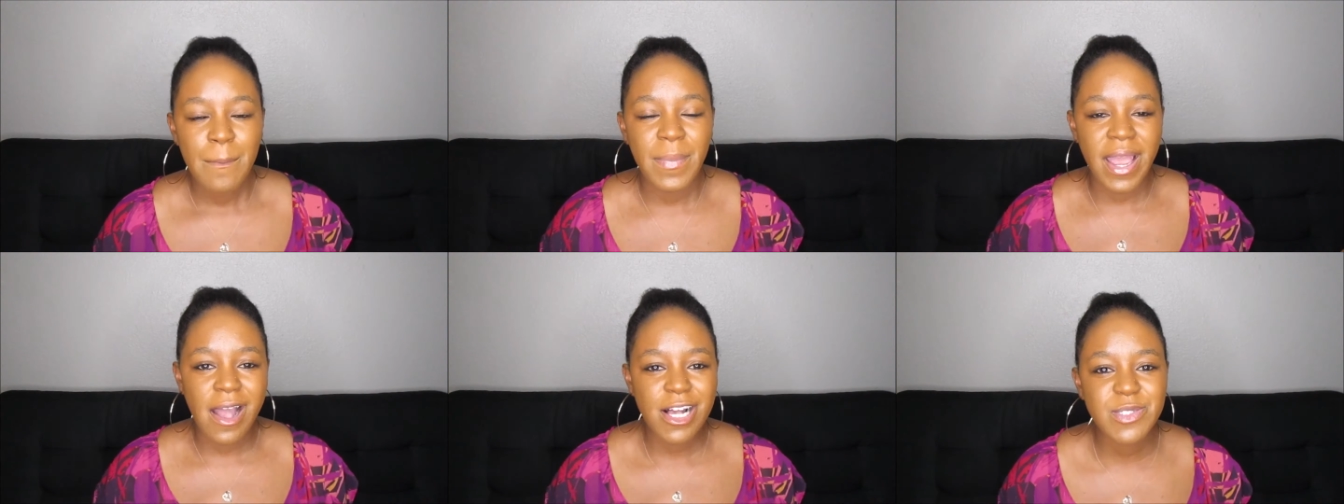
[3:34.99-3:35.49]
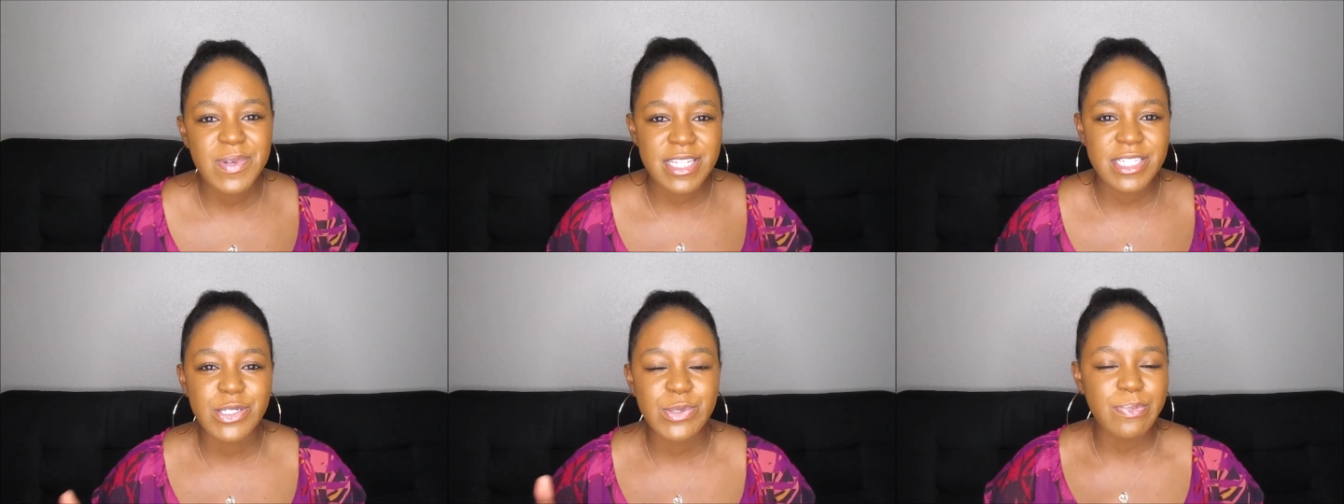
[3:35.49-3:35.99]
My husband
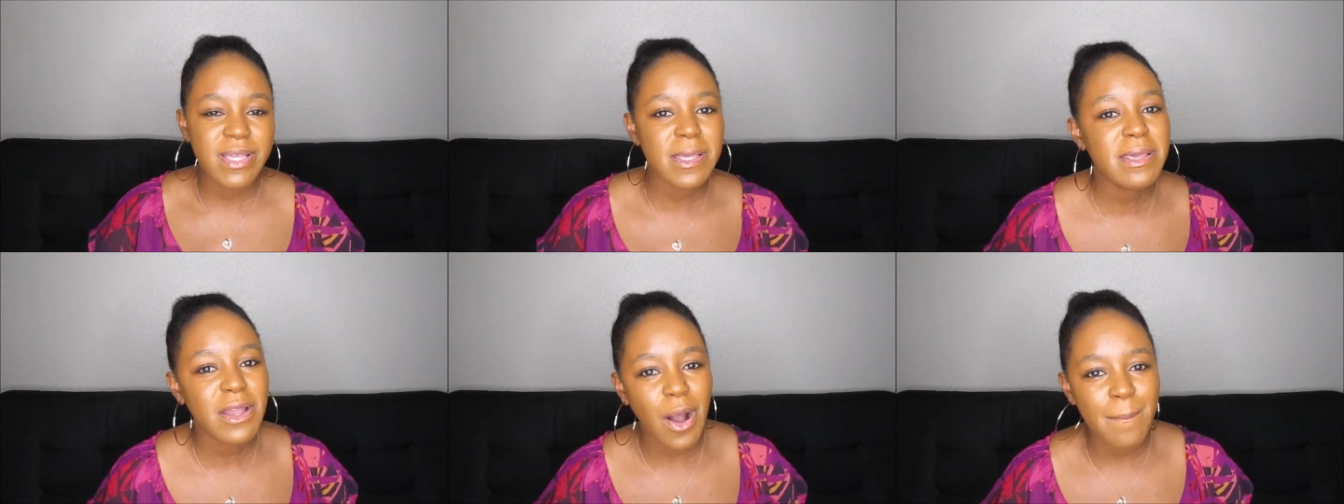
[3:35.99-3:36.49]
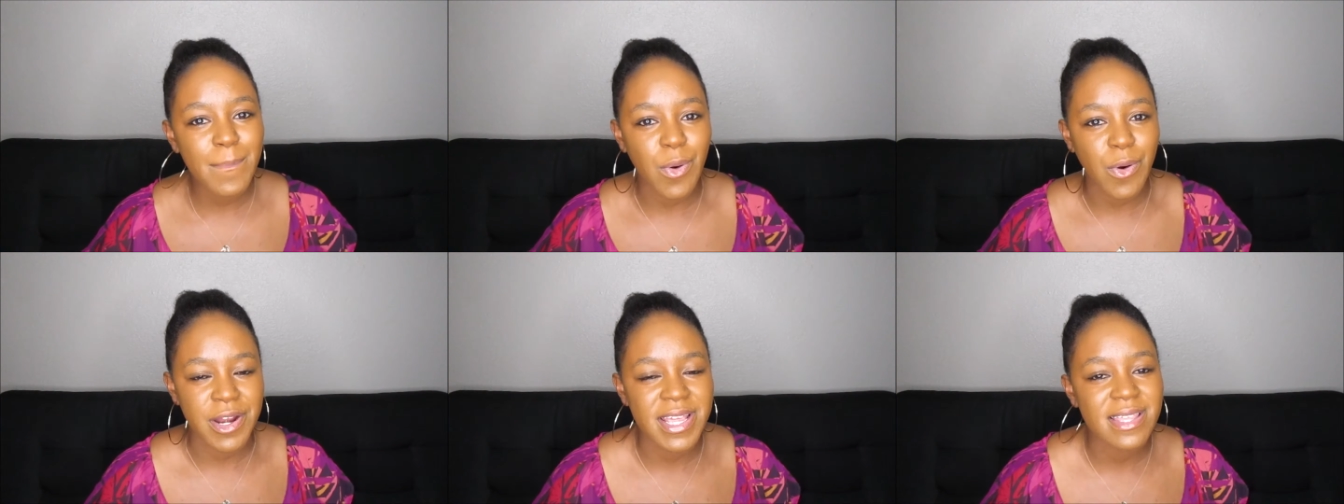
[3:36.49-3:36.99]
is completely on
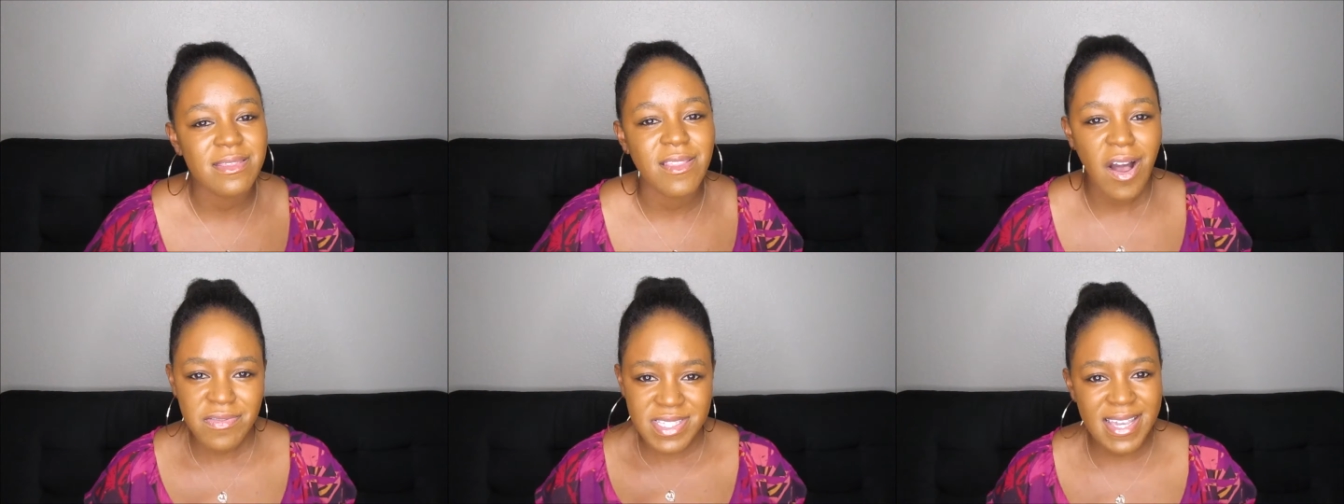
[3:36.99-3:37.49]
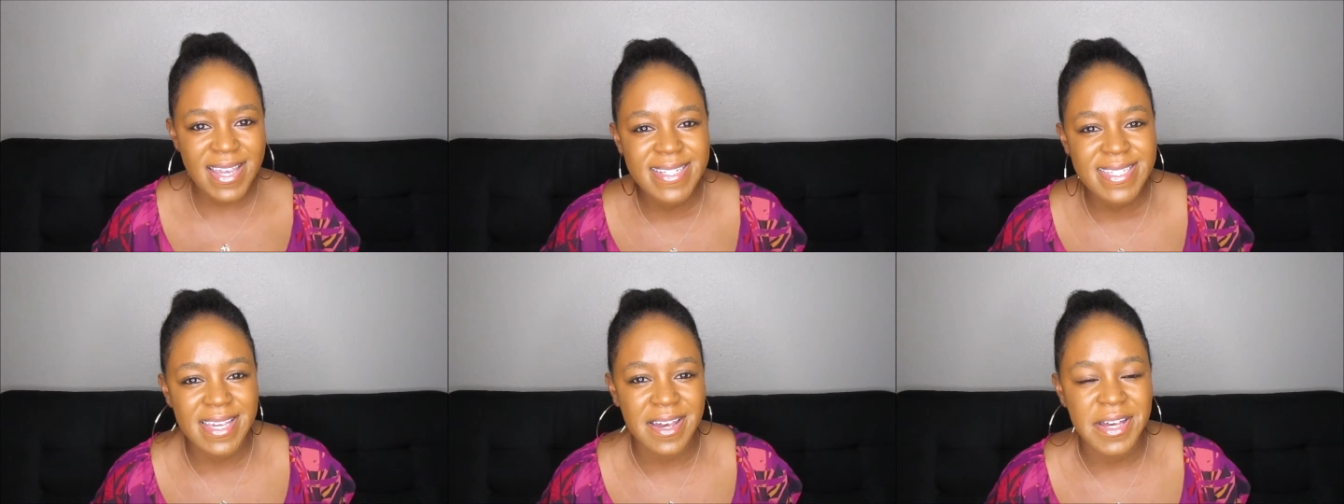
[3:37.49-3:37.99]
board. He loves the
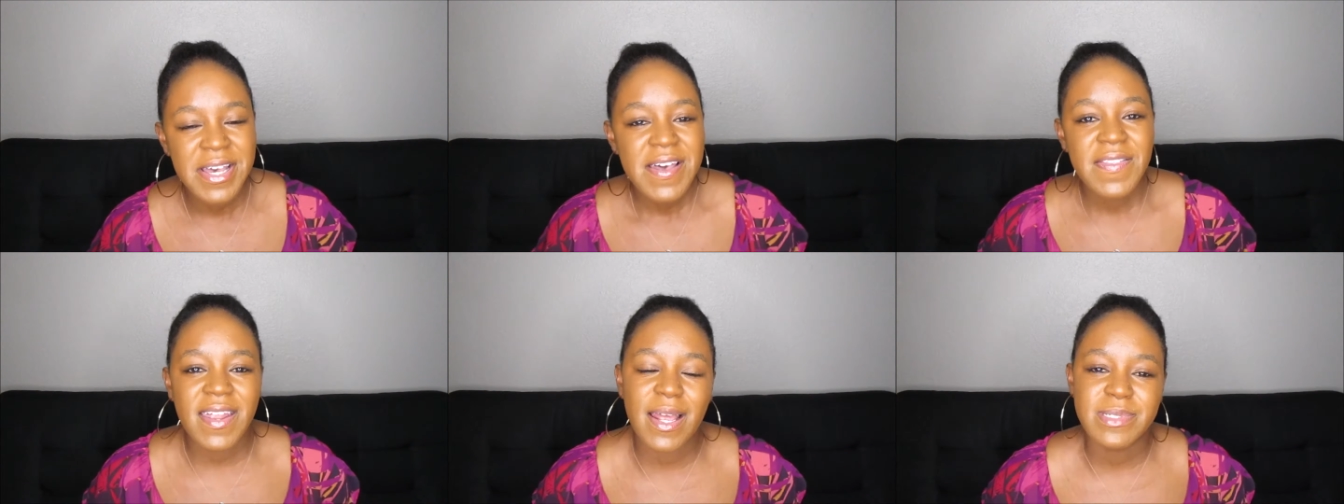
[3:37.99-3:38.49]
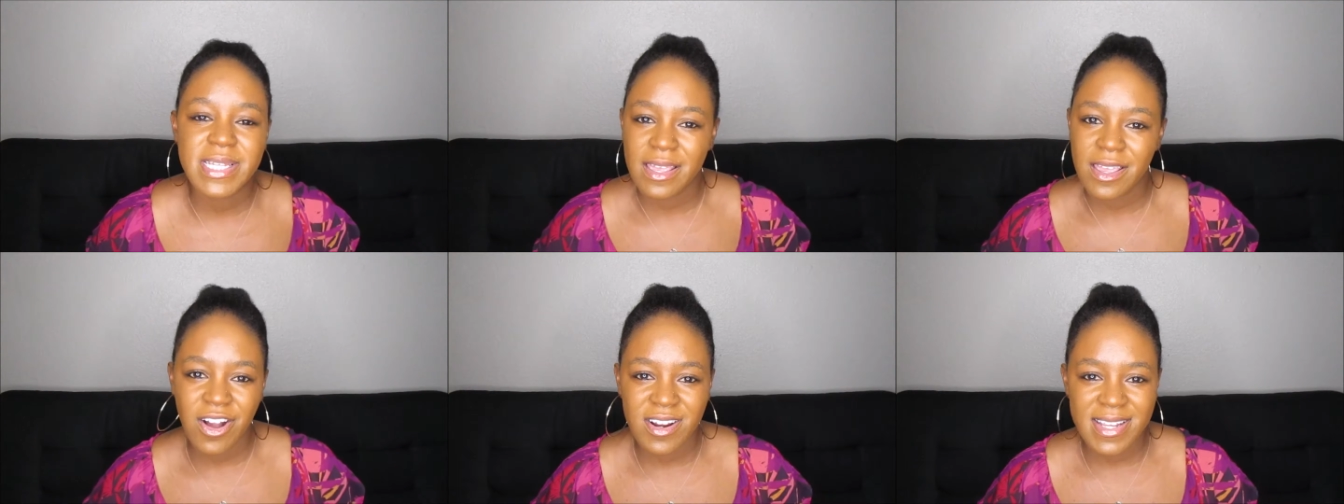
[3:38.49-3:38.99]
idea that I'm
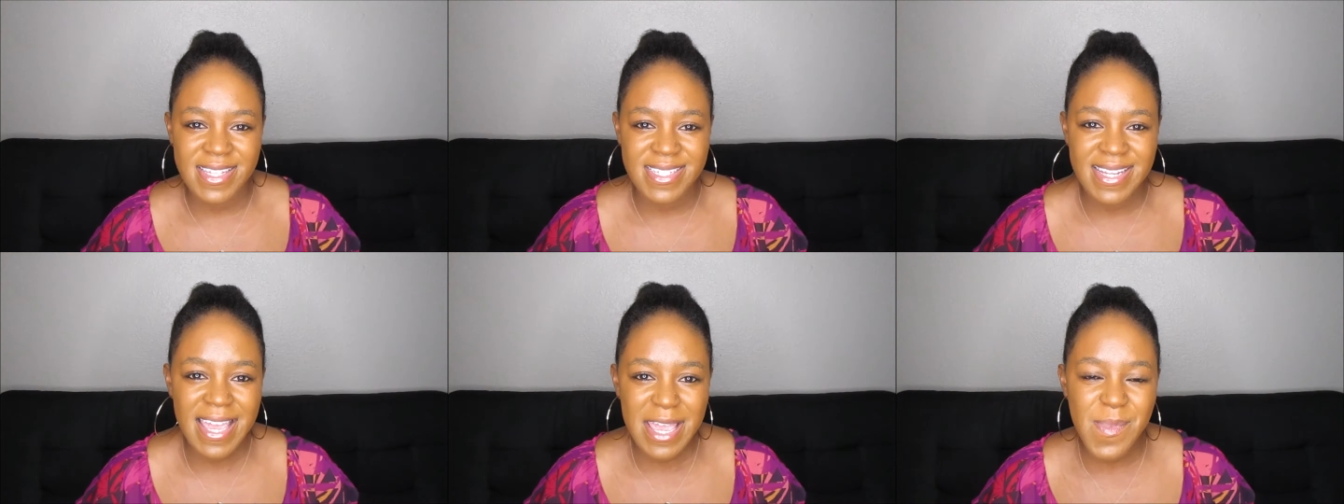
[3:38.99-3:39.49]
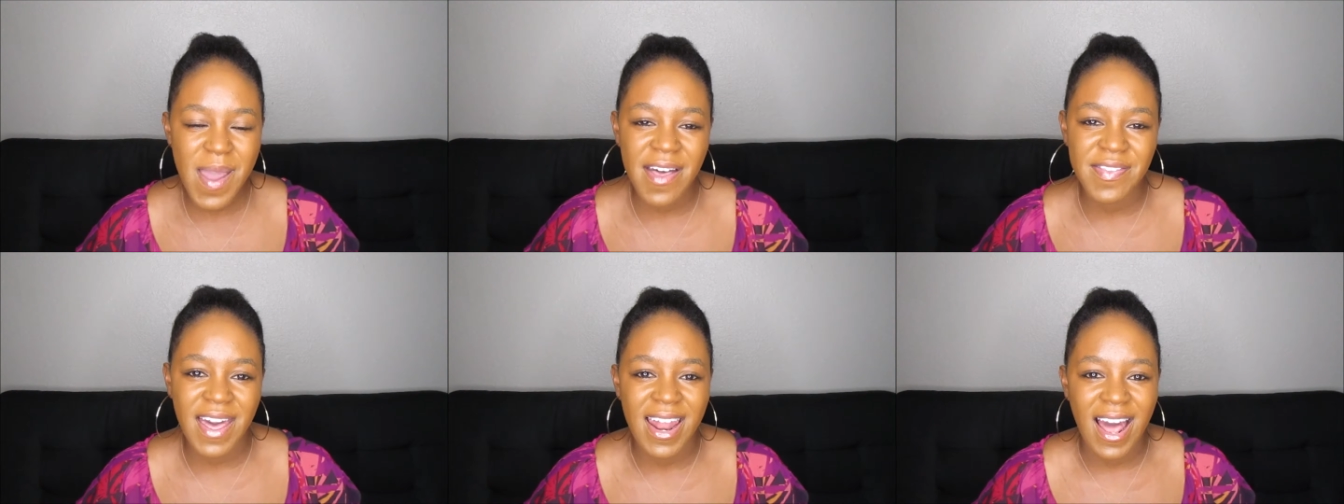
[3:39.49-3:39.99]
taking on his name
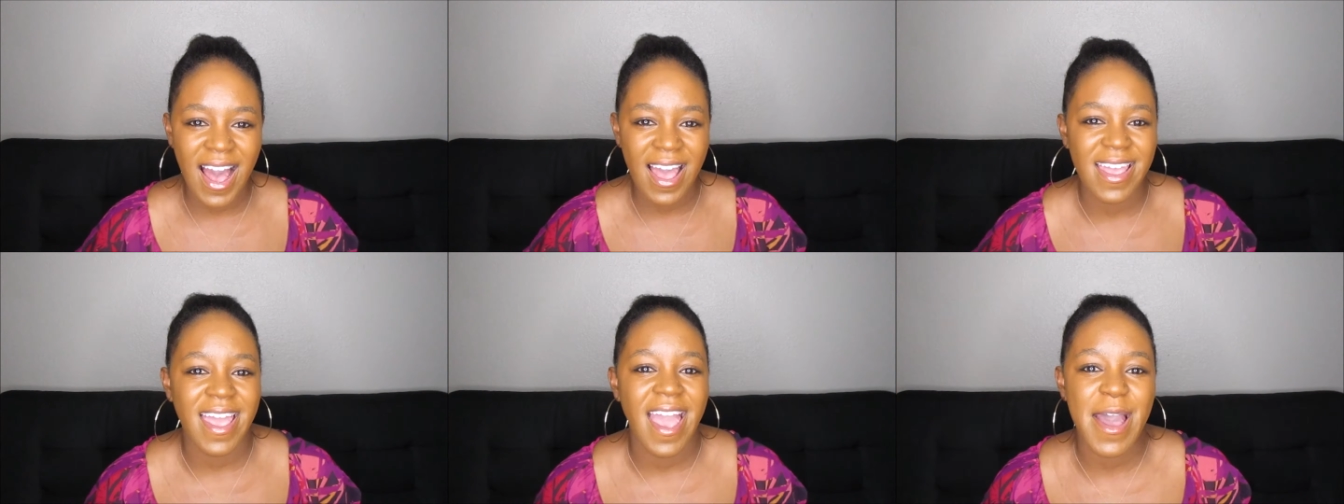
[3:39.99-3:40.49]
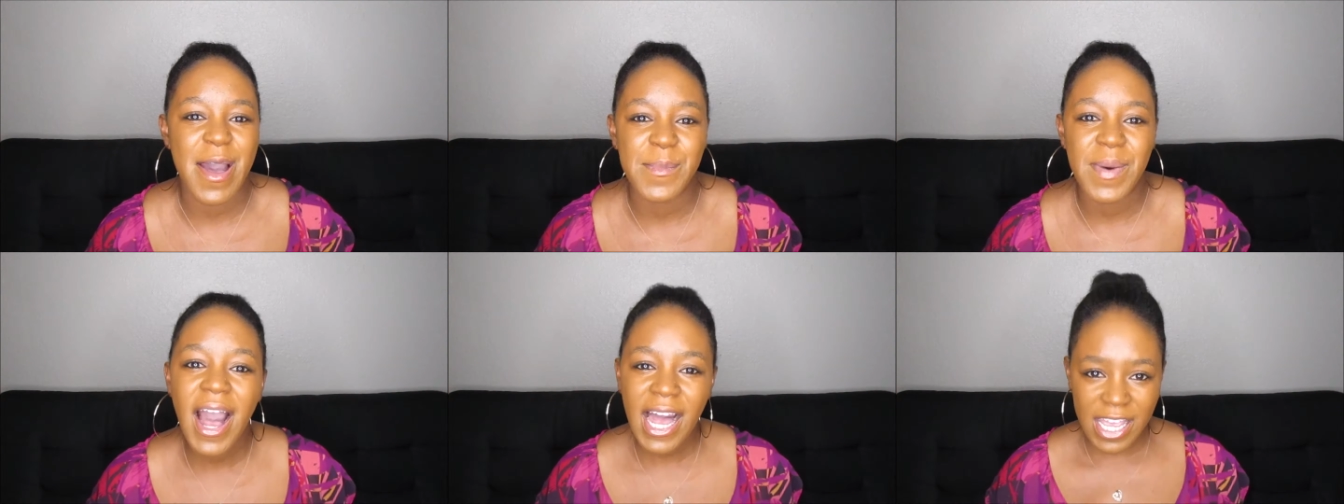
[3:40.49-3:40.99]
and that I
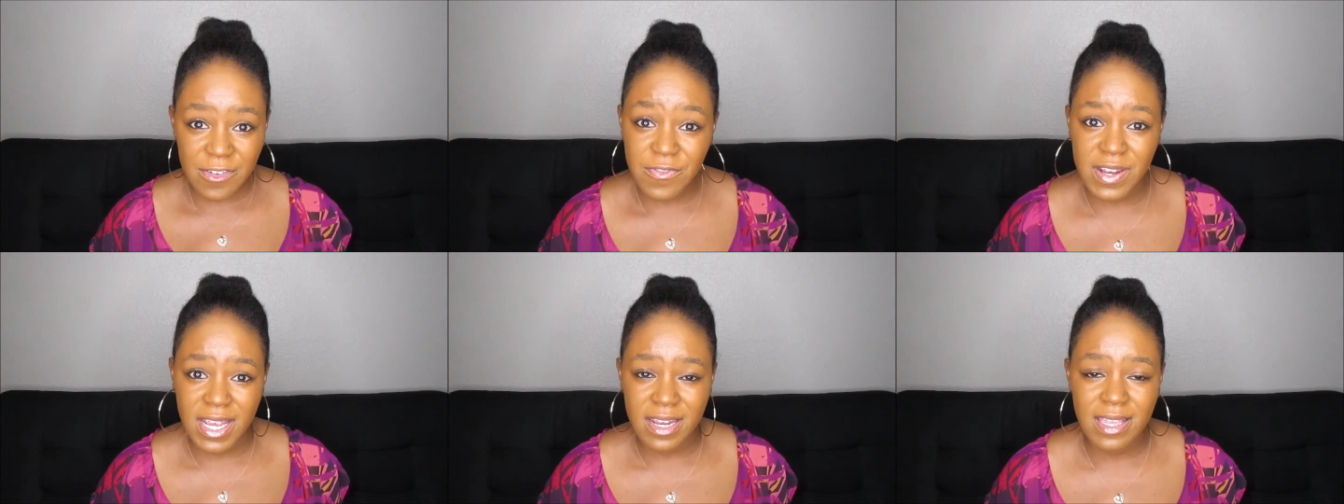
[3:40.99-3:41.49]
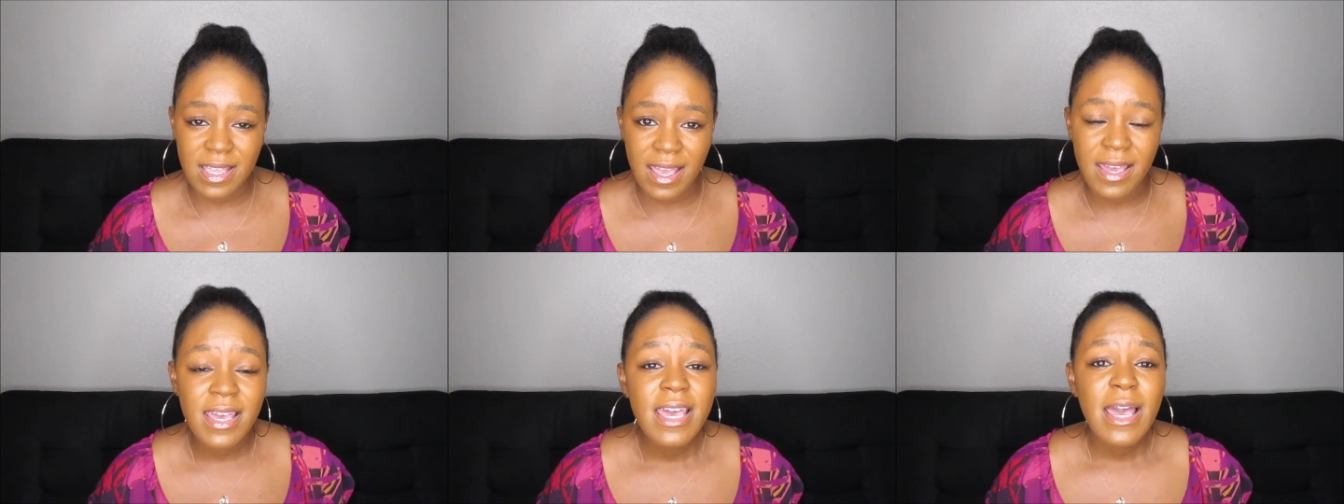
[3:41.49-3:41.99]
am hyphenating it